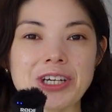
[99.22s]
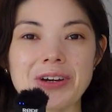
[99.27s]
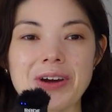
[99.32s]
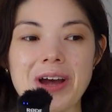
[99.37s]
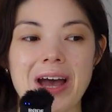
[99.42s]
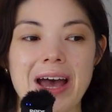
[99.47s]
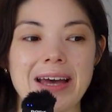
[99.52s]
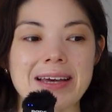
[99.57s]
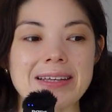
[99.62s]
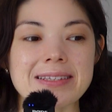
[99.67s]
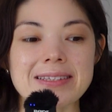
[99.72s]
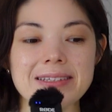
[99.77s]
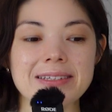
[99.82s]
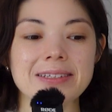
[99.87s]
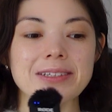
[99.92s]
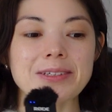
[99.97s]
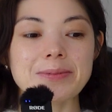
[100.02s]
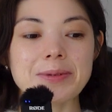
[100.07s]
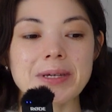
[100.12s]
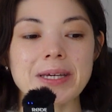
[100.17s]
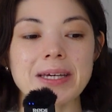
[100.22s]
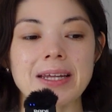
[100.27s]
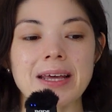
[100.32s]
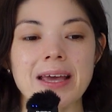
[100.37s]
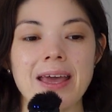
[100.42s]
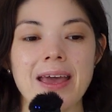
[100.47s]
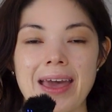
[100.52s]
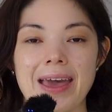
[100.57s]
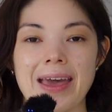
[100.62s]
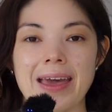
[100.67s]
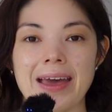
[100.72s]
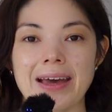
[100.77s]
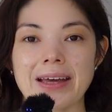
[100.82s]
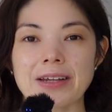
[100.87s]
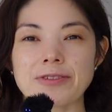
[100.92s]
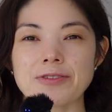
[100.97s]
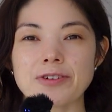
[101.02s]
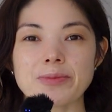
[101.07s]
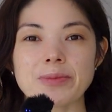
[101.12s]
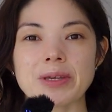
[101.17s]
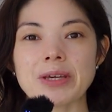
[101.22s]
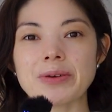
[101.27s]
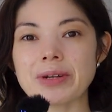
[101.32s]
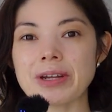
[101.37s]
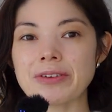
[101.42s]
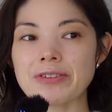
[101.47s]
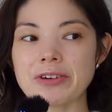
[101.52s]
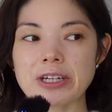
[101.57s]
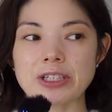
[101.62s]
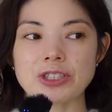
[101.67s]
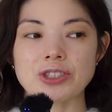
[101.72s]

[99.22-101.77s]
your eyes a little bit. And for me, whenever I